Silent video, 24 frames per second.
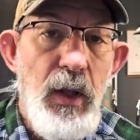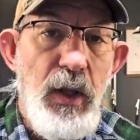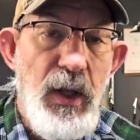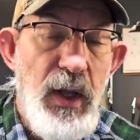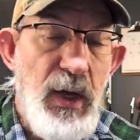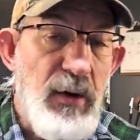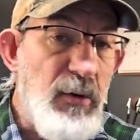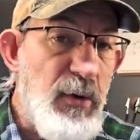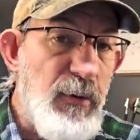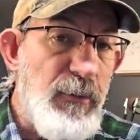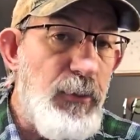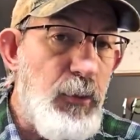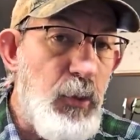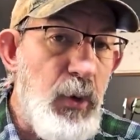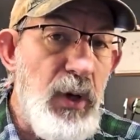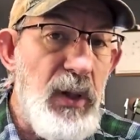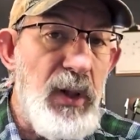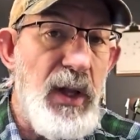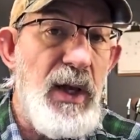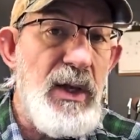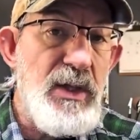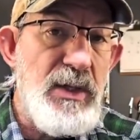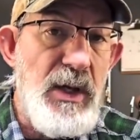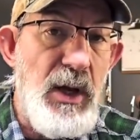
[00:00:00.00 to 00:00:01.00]
You ever
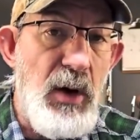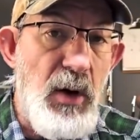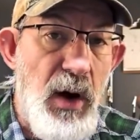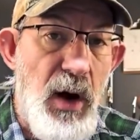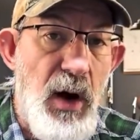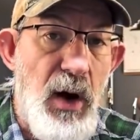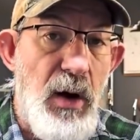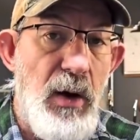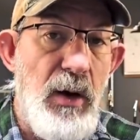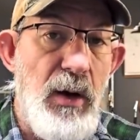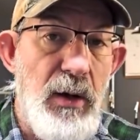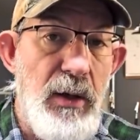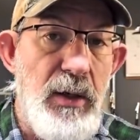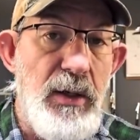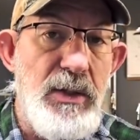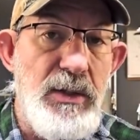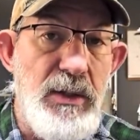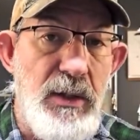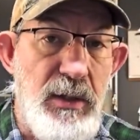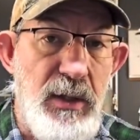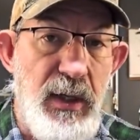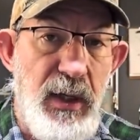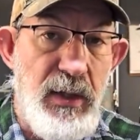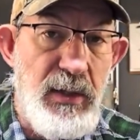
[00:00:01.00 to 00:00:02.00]
realize how hard it is
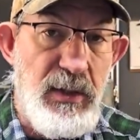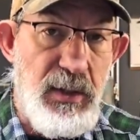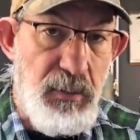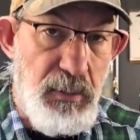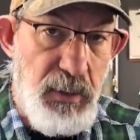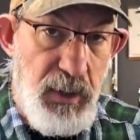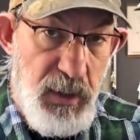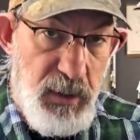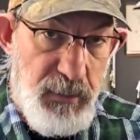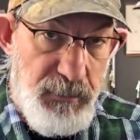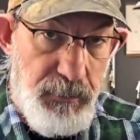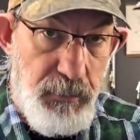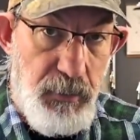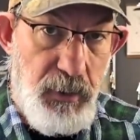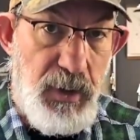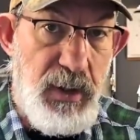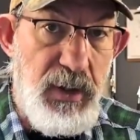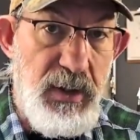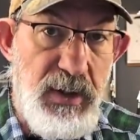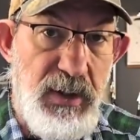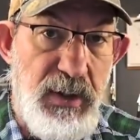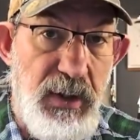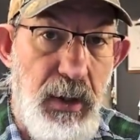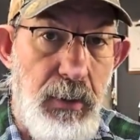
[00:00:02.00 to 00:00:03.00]
to take something that's
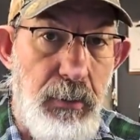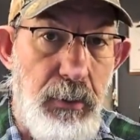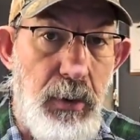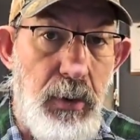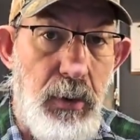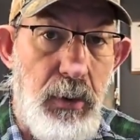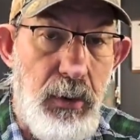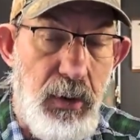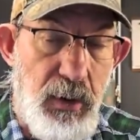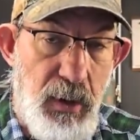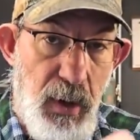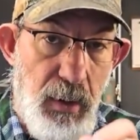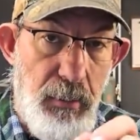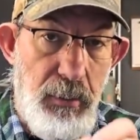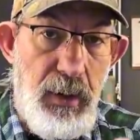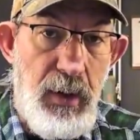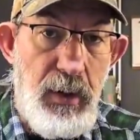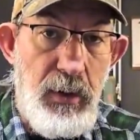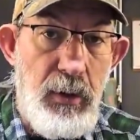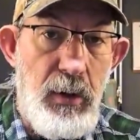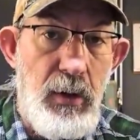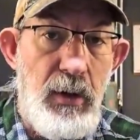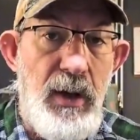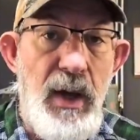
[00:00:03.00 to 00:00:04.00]
fully assembled, come
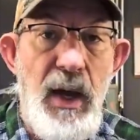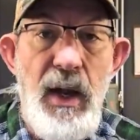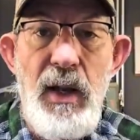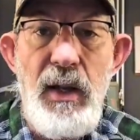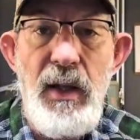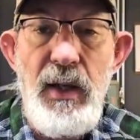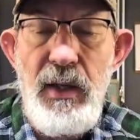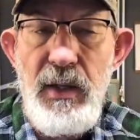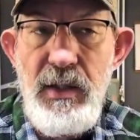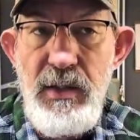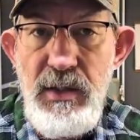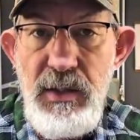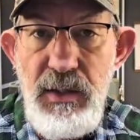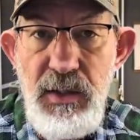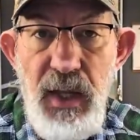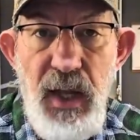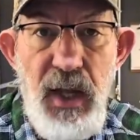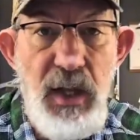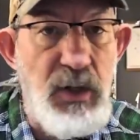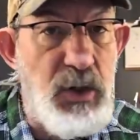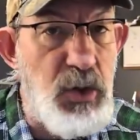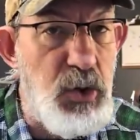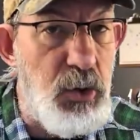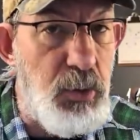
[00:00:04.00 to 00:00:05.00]
in there, kind of like a
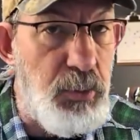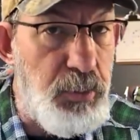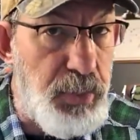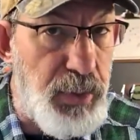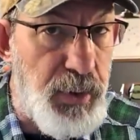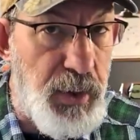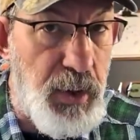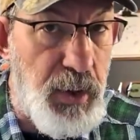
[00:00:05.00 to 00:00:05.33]
statue,